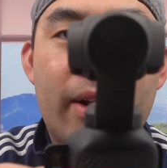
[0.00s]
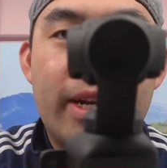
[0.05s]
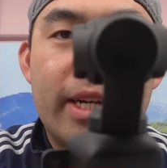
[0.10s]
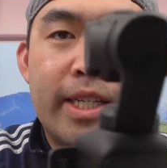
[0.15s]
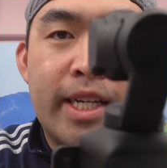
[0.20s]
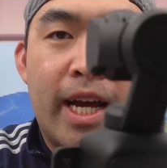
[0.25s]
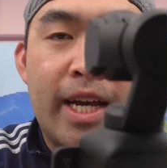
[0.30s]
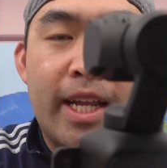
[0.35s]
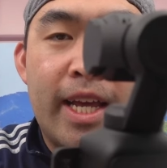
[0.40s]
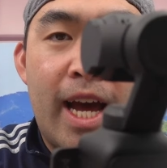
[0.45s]
to
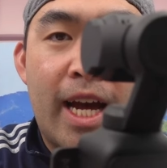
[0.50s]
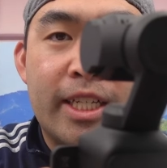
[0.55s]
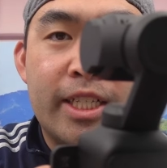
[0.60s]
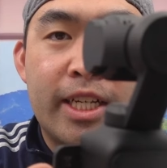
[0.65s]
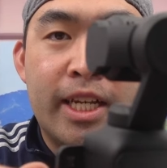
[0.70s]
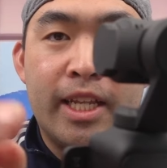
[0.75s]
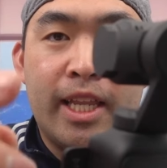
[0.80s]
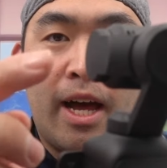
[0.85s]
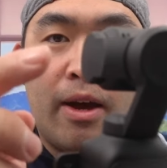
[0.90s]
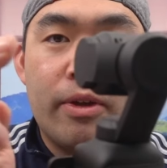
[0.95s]
design it actually
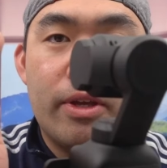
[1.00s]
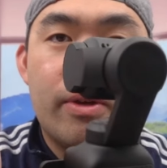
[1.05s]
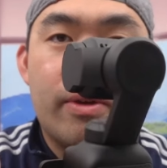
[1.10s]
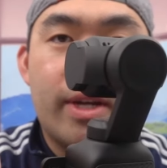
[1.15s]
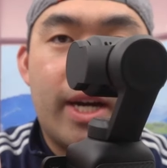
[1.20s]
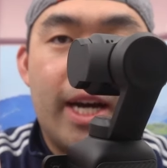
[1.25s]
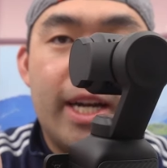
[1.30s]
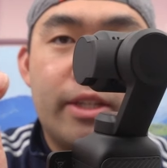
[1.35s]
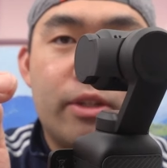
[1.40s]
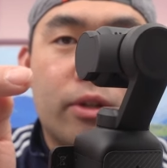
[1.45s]
allow you
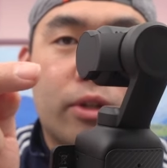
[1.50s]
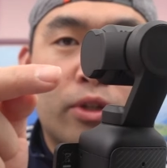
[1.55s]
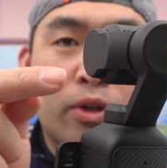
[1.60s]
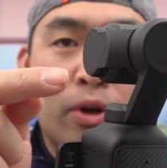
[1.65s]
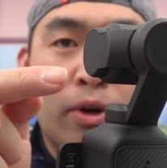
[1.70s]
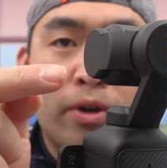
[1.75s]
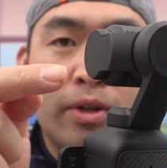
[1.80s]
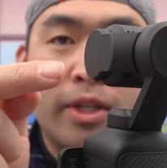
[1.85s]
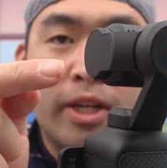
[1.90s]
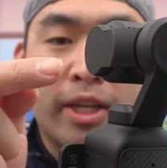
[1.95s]
guys to
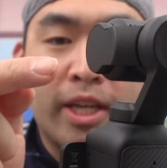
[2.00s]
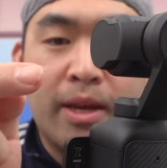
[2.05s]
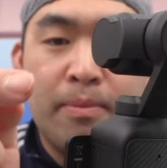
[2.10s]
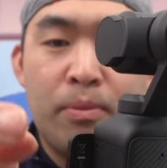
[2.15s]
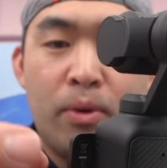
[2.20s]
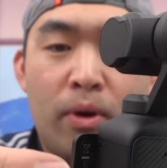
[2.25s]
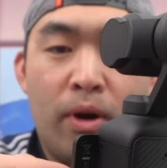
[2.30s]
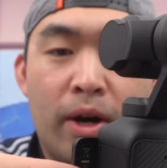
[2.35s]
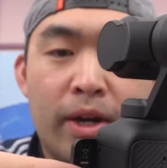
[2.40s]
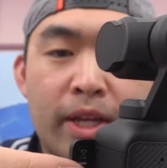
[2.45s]
turn the
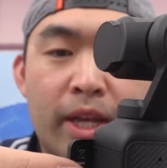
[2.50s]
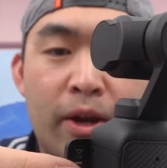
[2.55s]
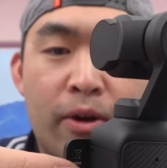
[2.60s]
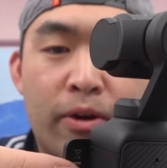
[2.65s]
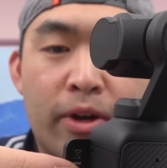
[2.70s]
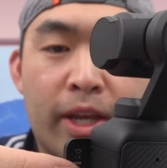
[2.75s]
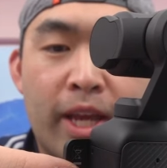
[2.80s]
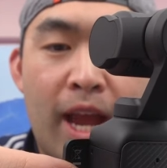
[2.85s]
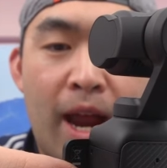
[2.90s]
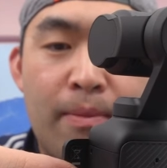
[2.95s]
gimbal on here or
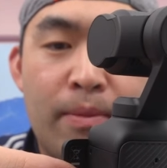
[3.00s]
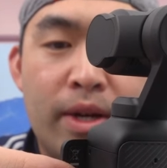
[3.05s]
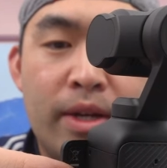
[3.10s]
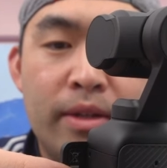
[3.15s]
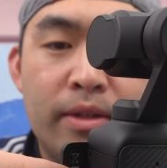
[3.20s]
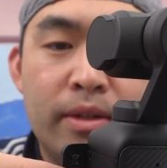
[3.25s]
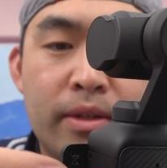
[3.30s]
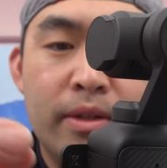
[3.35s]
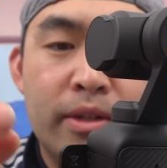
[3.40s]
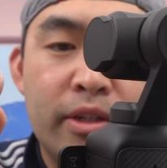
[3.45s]
the camera.
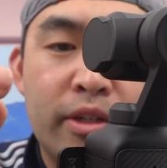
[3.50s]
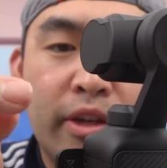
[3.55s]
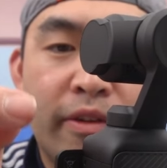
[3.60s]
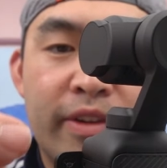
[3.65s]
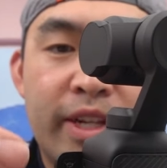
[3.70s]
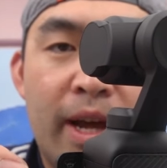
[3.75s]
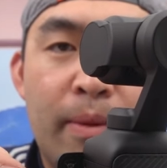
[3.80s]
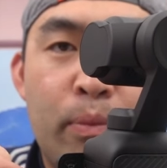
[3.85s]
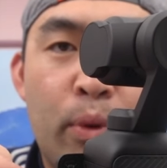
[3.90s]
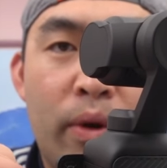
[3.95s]
So for
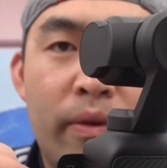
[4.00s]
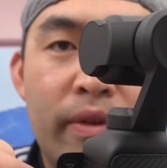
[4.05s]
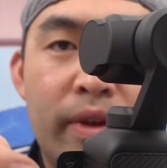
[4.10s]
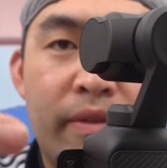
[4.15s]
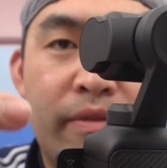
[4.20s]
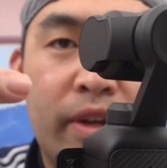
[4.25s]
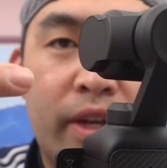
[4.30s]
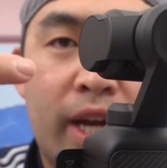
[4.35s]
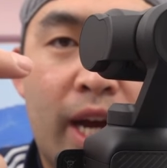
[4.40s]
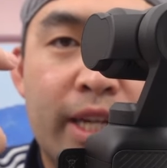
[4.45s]
example, if
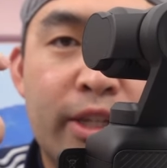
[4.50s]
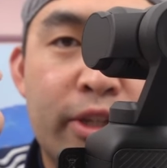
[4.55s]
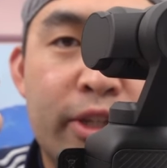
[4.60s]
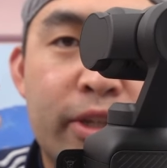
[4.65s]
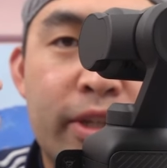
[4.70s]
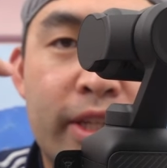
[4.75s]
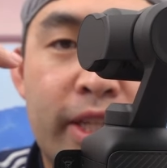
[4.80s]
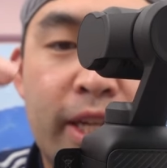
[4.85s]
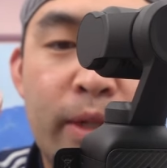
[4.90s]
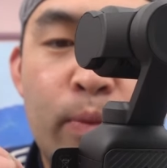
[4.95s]
you guys are
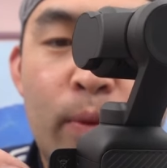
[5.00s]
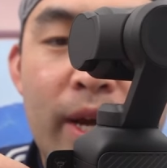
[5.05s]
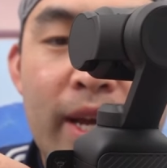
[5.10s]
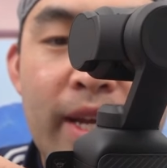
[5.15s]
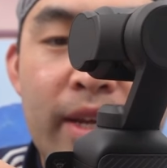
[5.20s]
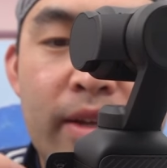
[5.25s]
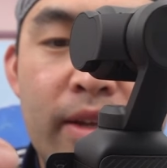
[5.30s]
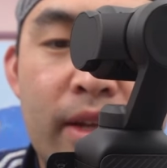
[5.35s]
using this way,